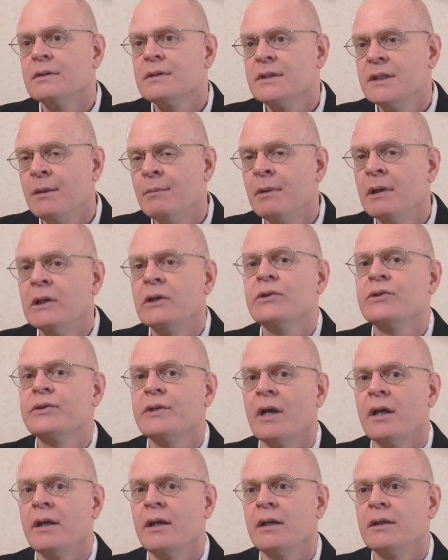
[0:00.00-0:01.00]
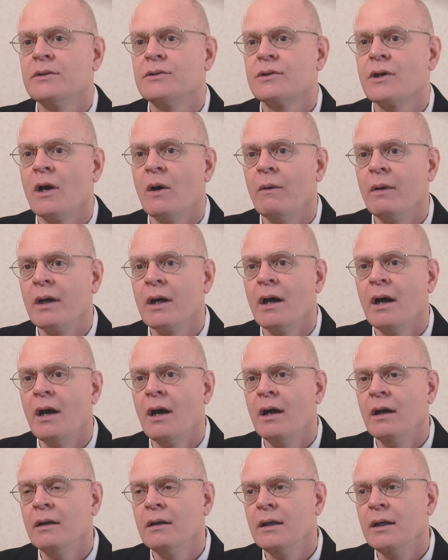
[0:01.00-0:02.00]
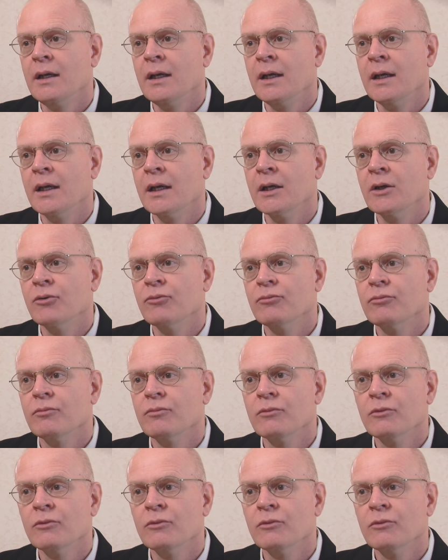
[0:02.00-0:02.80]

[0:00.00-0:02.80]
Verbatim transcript: similar studies going on in